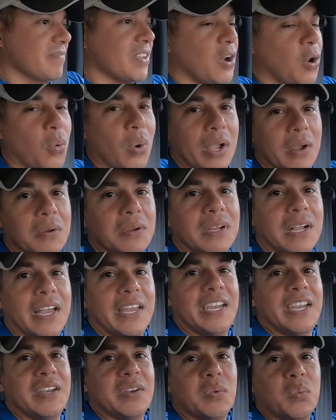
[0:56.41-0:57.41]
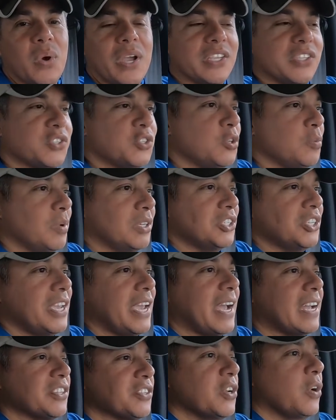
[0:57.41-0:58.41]
oh well, I didn't waste too much
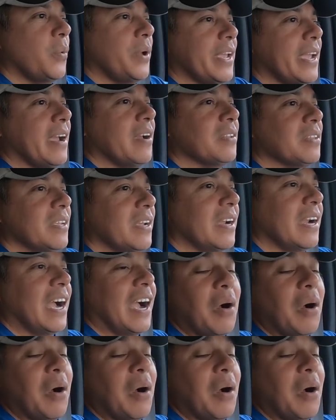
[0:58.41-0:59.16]
gas going out there.